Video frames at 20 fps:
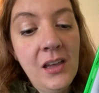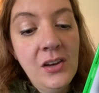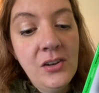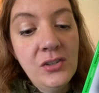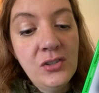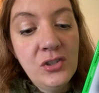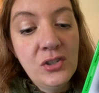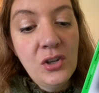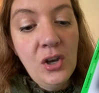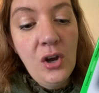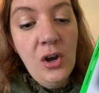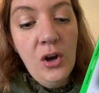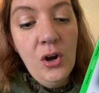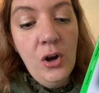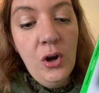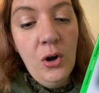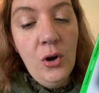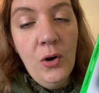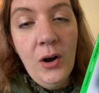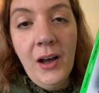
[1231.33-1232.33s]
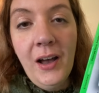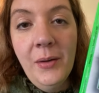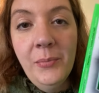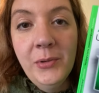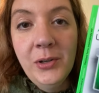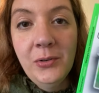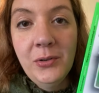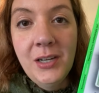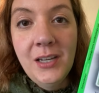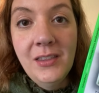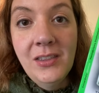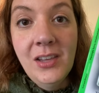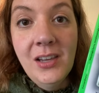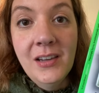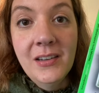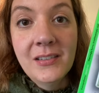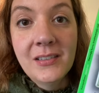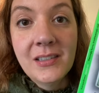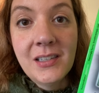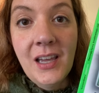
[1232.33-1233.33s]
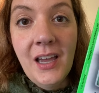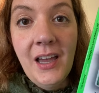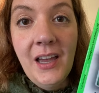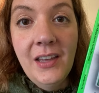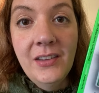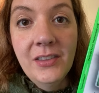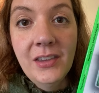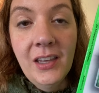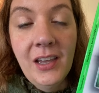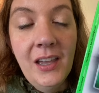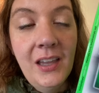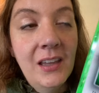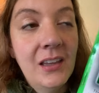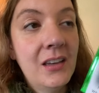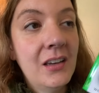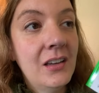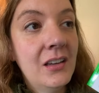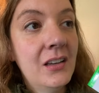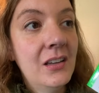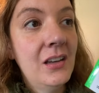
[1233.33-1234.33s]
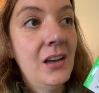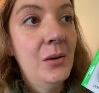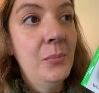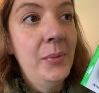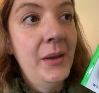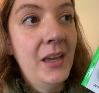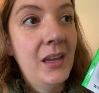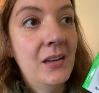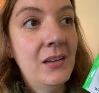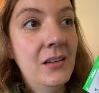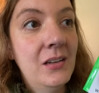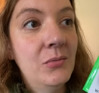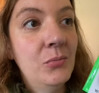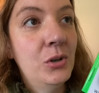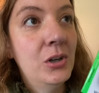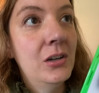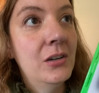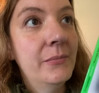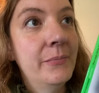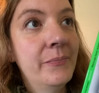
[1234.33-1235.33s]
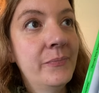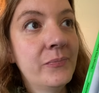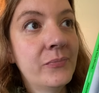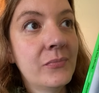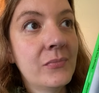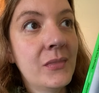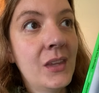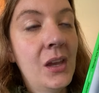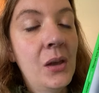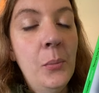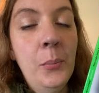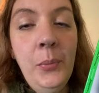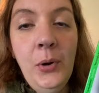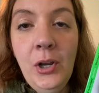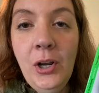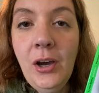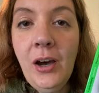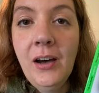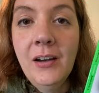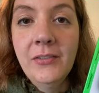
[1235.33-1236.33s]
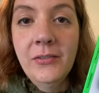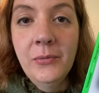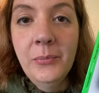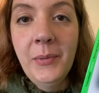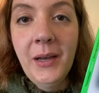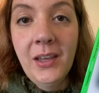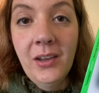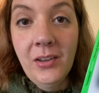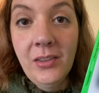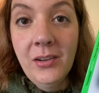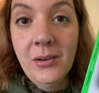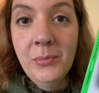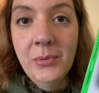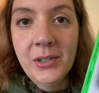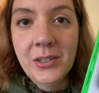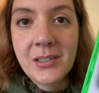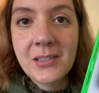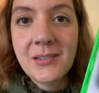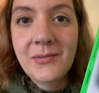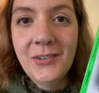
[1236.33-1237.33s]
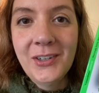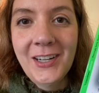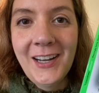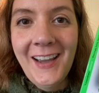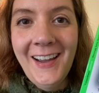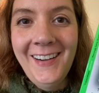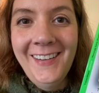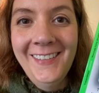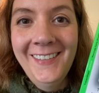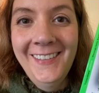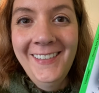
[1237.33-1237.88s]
So I'm going to read this and like put off my other books for now.